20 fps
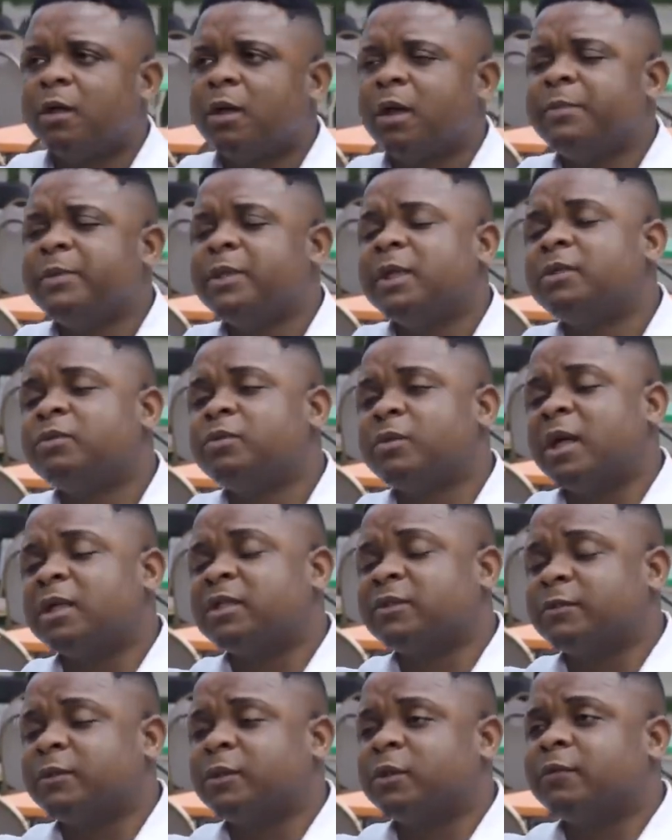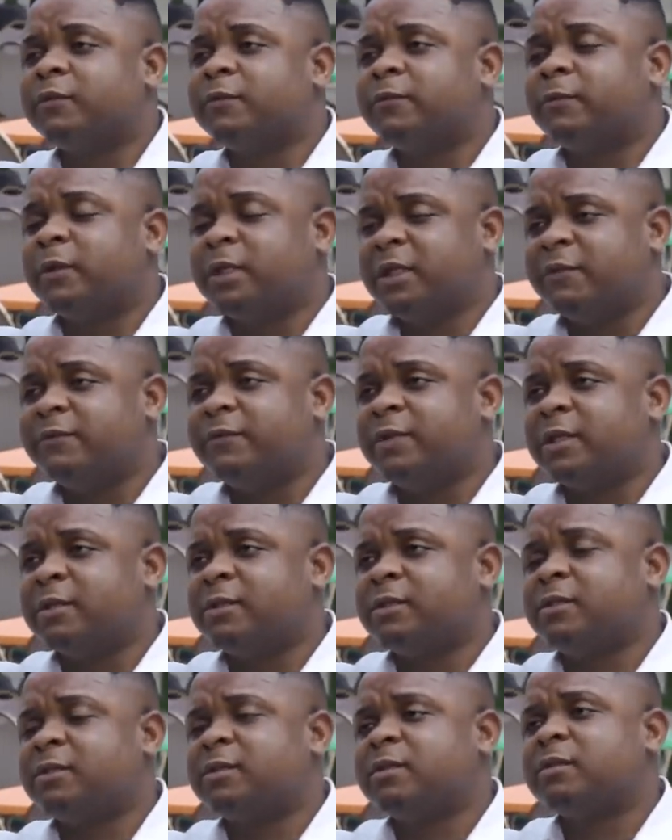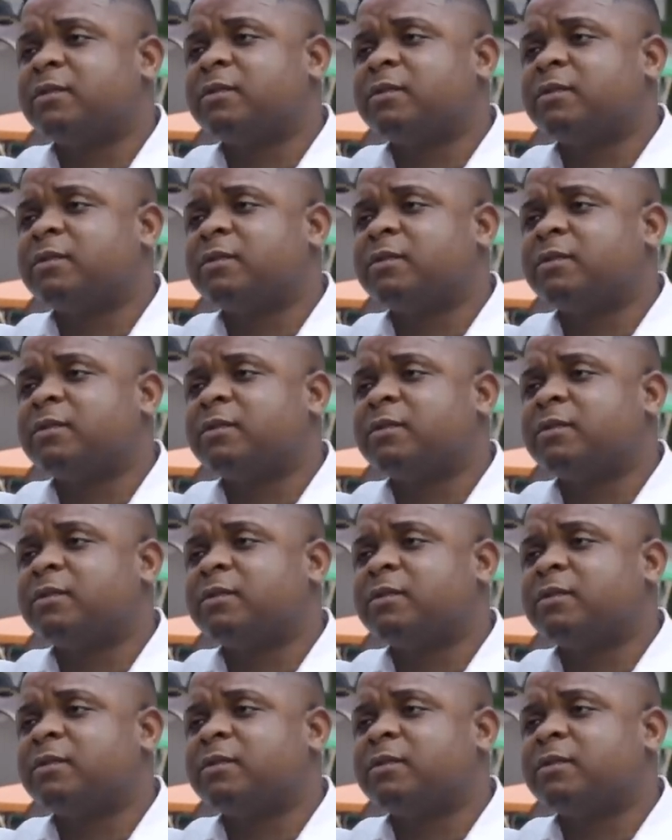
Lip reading: I'm here to ask for your forgiveness.